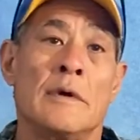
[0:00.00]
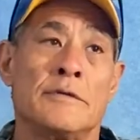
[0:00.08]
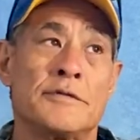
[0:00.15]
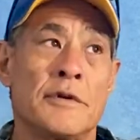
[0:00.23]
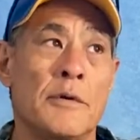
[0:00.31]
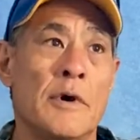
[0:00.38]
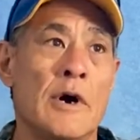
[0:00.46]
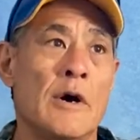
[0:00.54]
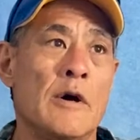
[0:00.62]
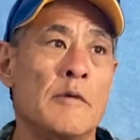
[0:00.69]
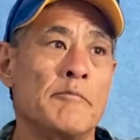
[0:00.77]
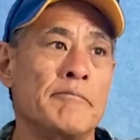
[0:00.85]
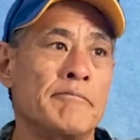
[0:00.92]
So,
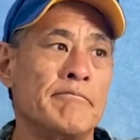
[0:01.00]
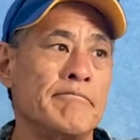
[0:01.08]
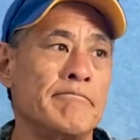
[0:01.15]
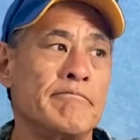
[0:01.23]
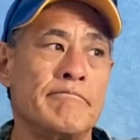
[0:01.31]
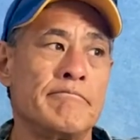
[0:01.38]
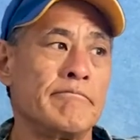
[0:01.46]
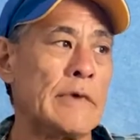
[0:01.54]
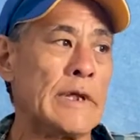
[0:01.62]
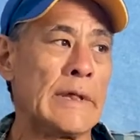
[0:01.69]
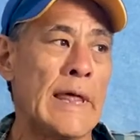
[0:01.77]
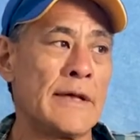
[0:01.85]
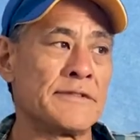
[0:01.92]

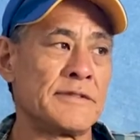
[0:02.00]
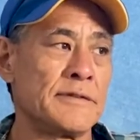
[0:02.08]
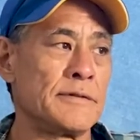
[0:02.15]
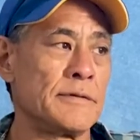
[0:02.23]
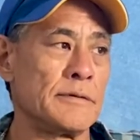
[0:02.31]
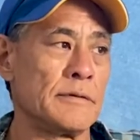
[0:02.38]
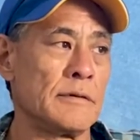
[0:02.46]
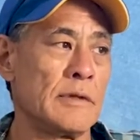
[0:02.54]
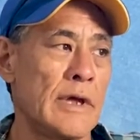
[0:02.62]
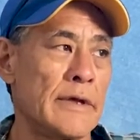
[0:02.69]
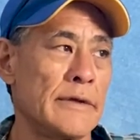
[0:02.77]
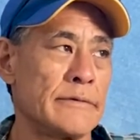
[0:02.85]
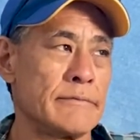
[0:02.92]
we lasted till
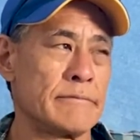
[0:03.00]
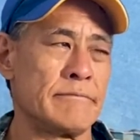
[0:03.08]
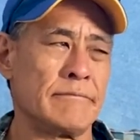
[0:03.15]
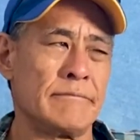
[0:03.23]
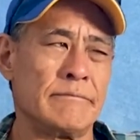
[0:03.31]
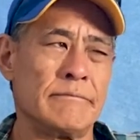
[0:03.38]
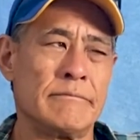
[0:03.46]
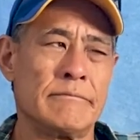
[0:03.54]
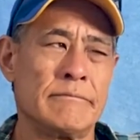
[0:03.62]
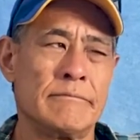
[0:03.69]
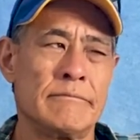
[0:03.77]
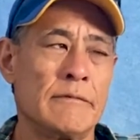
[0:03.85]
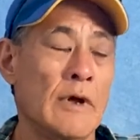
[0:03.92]
like,
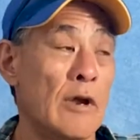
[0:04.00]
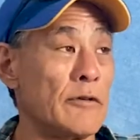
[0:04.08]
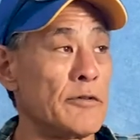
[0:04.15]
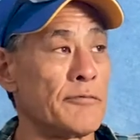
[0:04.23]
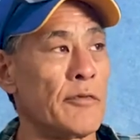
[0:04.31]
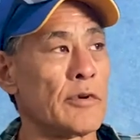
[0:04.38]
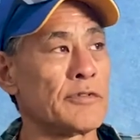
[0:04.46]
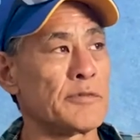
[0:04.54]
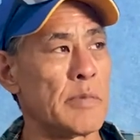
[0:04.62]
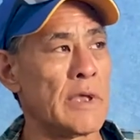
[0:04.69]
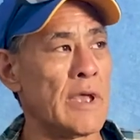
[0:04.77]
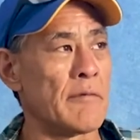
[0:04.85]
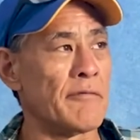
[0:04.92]
our divorce
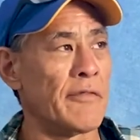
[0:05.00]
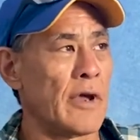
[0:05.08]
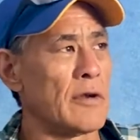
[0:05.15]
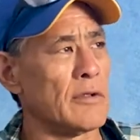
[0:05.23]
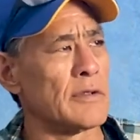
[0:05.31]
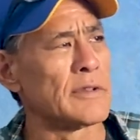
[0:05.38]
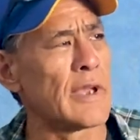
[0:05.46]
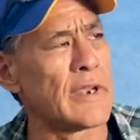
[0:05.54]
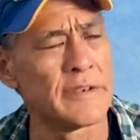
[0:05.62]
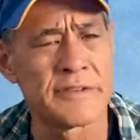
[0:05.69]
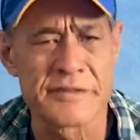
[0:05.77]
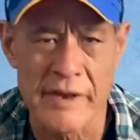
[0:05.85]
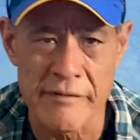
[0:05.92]
became final in
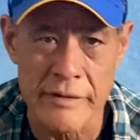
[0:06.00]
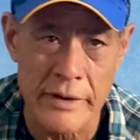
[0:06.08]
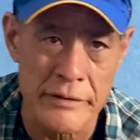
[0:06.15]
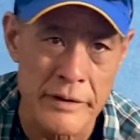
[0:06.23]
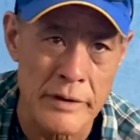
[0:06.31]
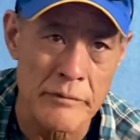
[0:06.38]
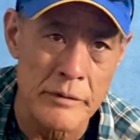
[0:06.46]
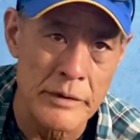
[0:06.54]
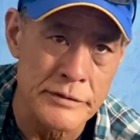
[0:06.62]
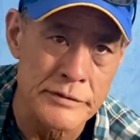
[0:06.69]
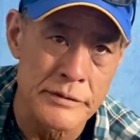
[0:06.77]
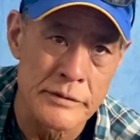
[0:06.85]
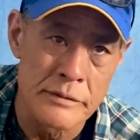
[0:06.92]
97, I think it
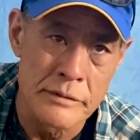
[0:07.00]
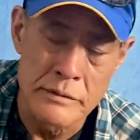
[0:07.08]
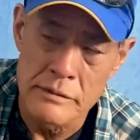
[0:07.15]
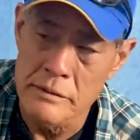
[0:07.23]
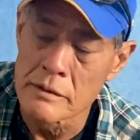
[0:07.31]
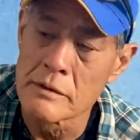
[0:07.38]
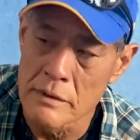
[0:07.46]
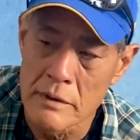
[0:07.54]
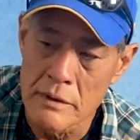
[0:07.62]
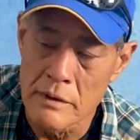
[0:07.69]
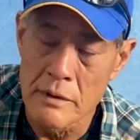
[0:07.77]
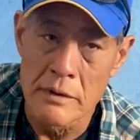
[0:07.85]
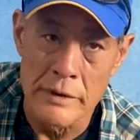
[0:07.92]
was. Okay, so 7
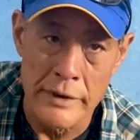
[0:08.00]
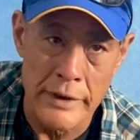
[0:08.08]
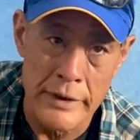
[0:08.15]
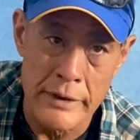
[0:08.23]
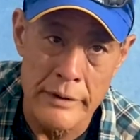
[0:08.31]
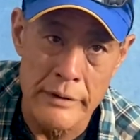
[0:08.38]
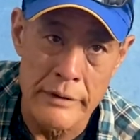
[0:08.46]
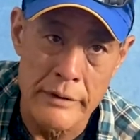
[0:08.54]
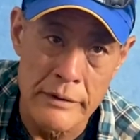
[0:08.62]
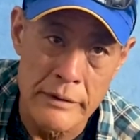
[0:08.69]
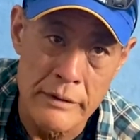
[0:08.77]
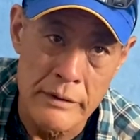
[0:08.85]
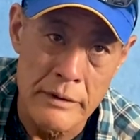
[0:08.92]
years? Yeah.
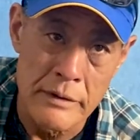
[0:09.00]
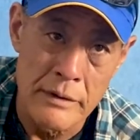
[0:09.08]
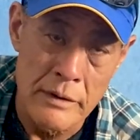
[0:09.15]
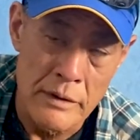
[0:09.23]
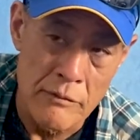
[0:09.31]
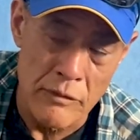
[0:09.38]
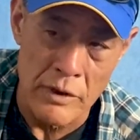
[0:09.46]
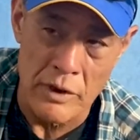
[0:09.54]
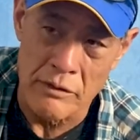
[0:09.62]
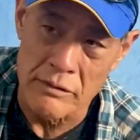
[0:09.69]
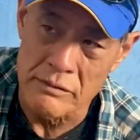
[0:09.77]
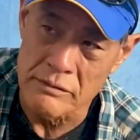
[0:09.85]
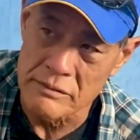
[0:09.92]
Okay. Well,